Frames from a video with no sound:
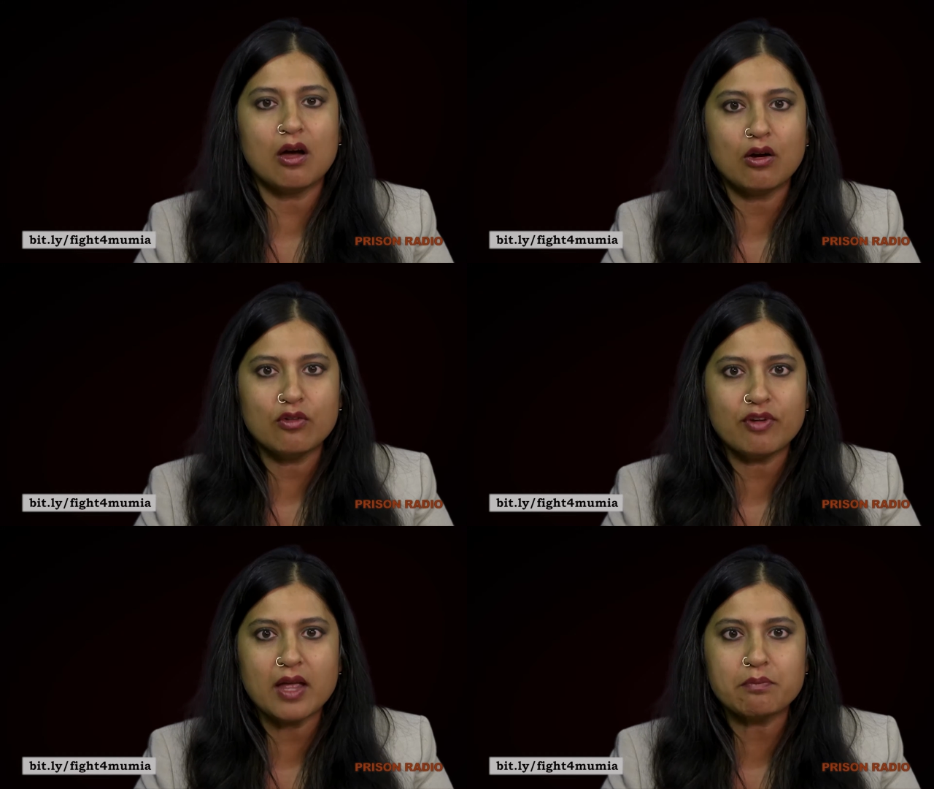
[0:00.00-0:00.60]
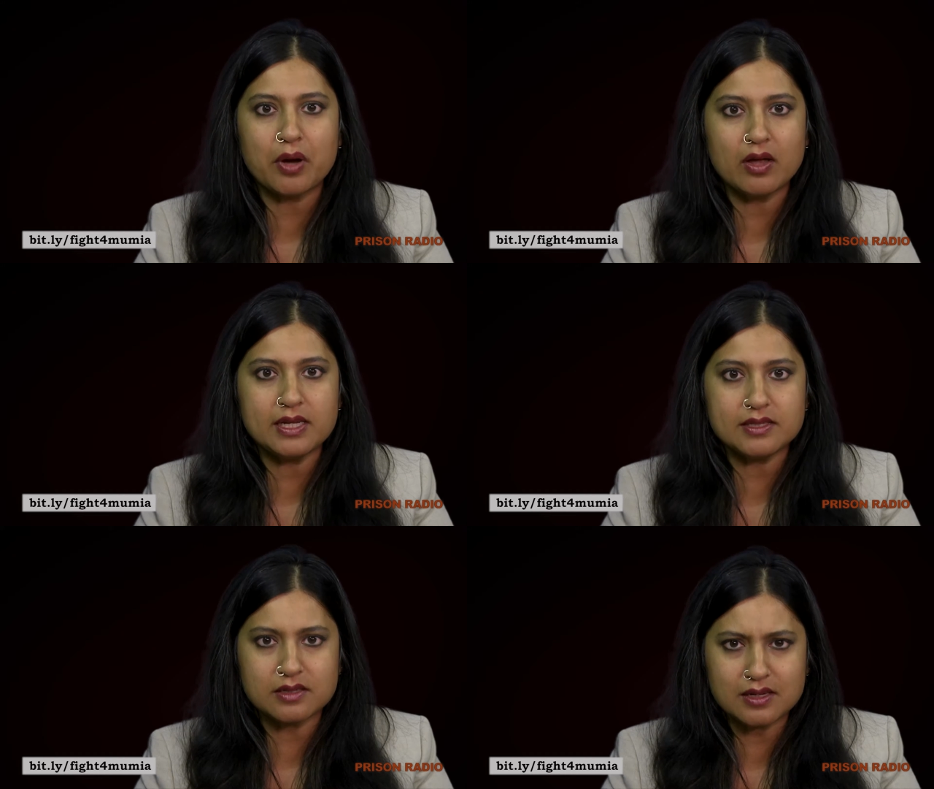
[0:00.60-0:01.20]
horrifying body
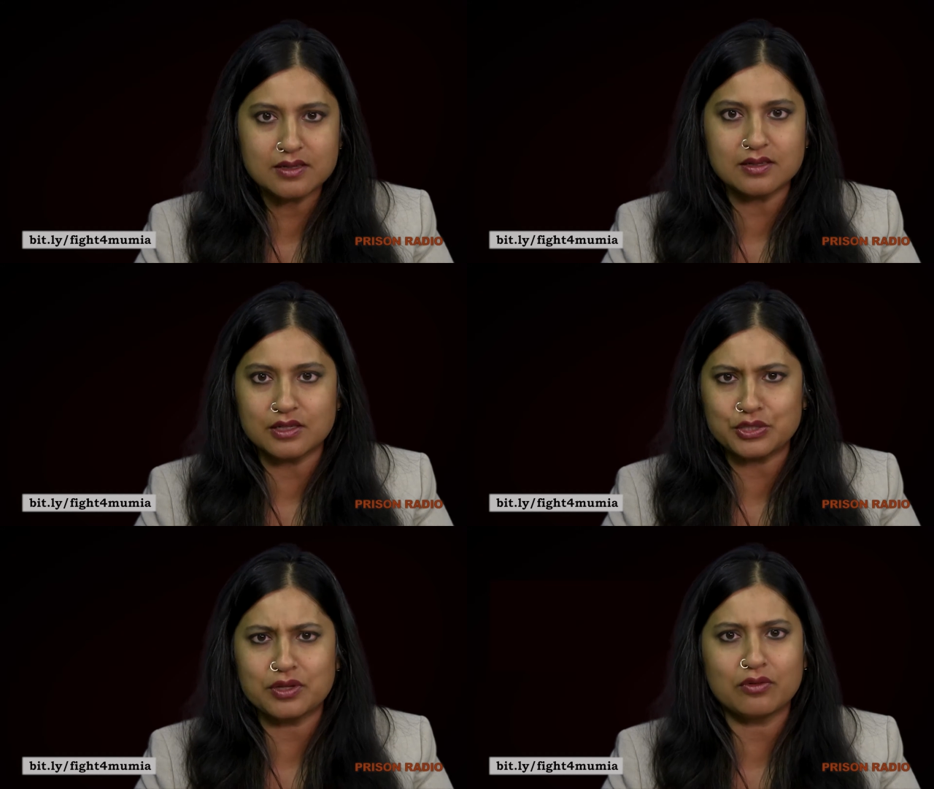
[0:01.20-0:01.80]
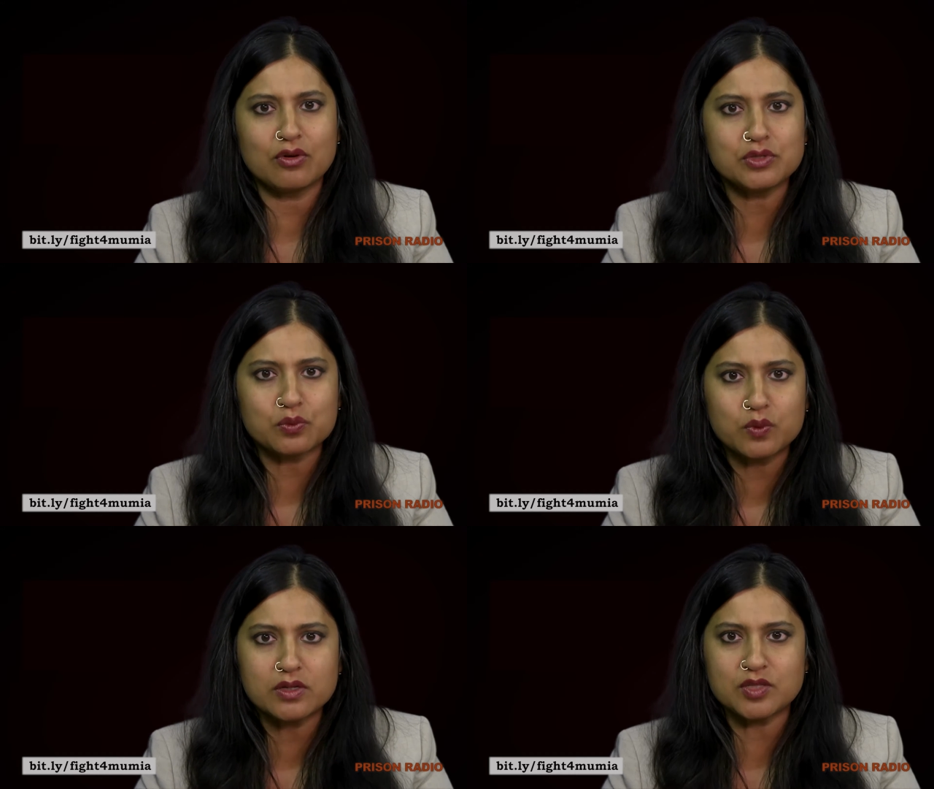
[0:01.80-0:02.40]
skin condition that grows
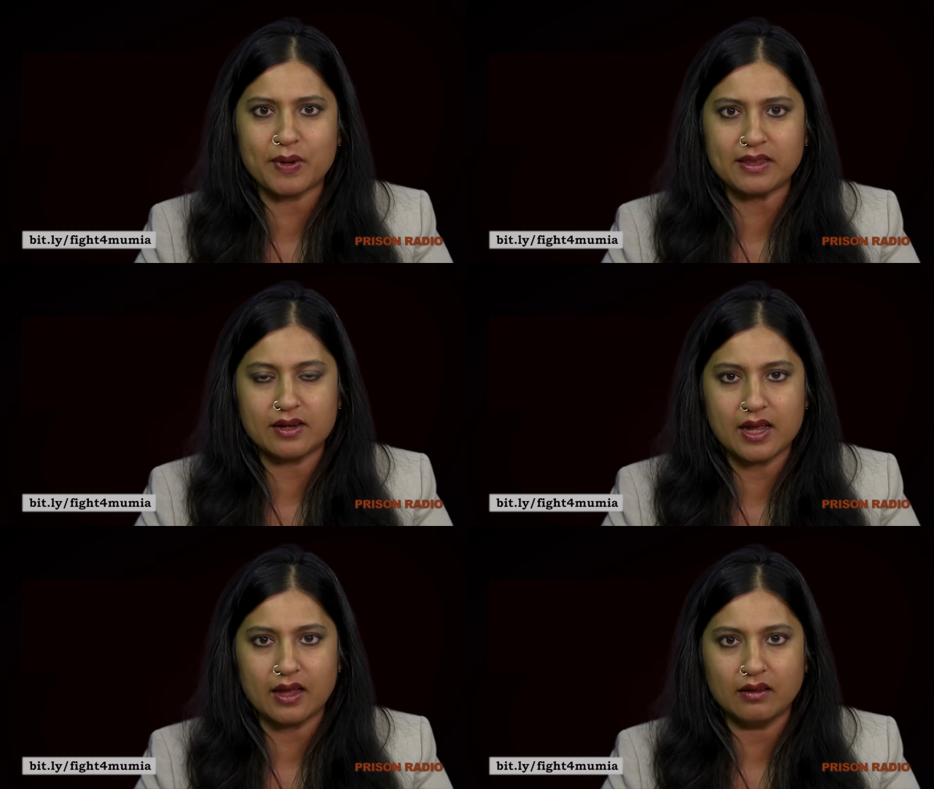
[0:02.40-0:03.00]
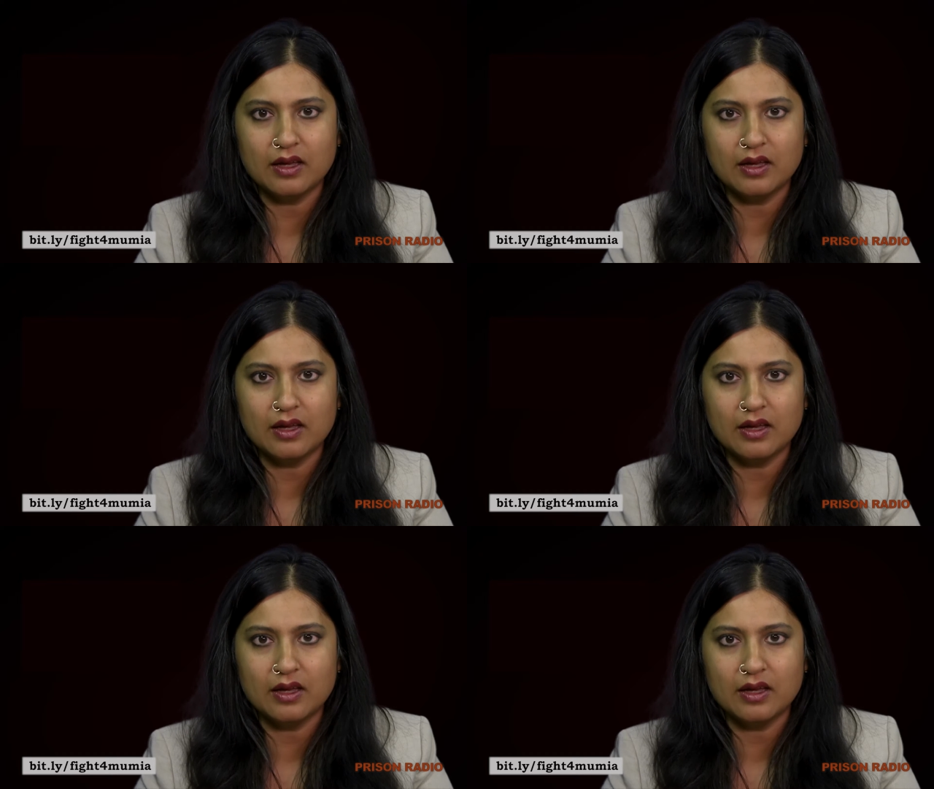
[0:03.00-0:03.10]
worse by the day.